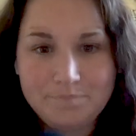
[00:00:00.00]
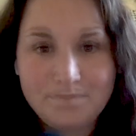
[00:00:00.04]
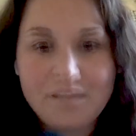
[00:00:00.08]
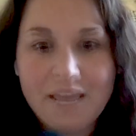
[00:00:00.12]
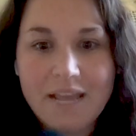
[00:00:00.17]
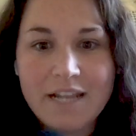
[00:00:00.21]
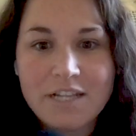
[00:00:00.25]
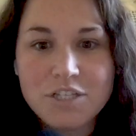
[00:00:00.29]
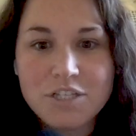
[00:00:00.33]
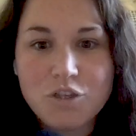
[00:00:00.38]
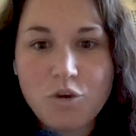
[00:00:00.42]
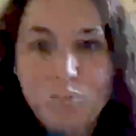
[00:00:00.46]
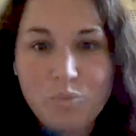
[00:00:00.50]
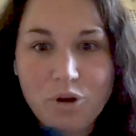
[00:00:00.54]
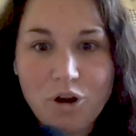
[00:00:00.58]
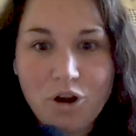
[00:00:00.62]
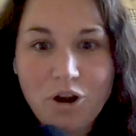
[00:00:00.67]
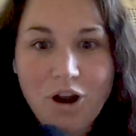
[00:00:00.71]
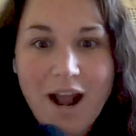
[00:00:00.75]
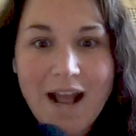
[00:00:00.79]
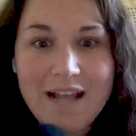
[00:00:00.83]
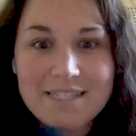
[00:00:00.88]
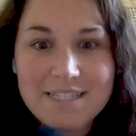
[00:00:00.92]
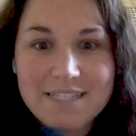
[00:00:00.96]
And so
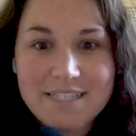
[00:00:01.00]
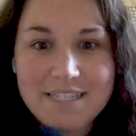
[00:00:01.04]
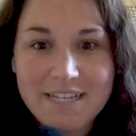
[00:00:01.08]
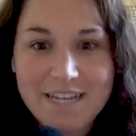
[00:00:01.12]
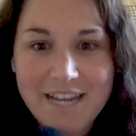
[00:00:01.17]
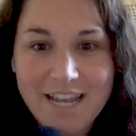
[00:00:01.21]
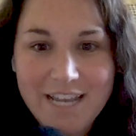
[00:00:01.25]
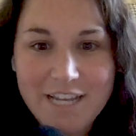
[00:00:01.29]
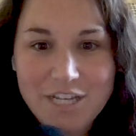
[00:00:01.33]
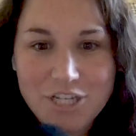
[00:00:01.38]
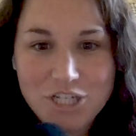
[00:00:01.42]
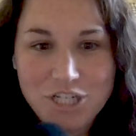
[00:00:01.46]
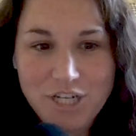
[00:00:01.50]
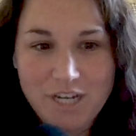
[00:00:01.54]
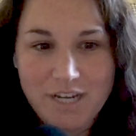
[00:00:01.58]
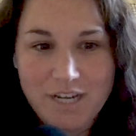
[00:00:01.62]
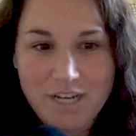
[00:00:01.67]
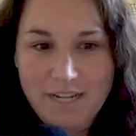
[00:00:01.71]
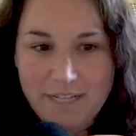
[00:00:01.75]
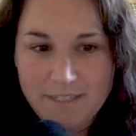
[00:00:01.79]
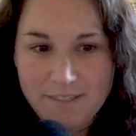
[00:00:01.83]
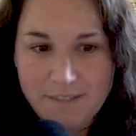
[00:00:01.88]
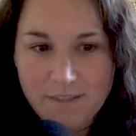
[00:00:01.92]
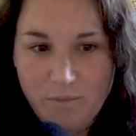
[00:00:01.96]
procrastination
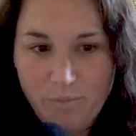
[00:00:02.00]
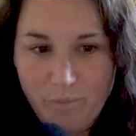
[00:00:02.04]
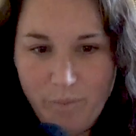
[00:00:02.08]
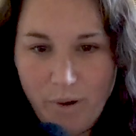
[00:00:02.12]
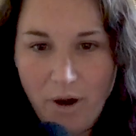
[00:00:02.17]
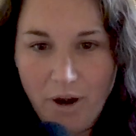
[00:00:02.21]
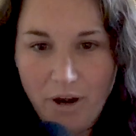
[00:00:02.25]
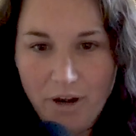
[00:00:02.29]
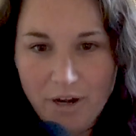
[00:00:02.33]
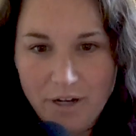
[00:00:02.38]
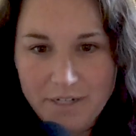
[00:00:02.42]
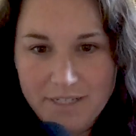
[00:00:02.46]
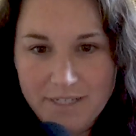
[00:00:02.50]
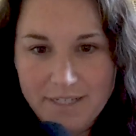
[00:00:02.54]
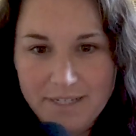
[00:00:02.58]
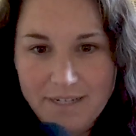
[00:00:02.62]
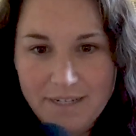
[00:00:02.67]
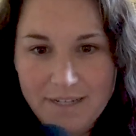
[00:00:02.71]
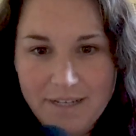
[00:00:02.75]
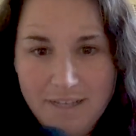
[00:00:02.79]
is the part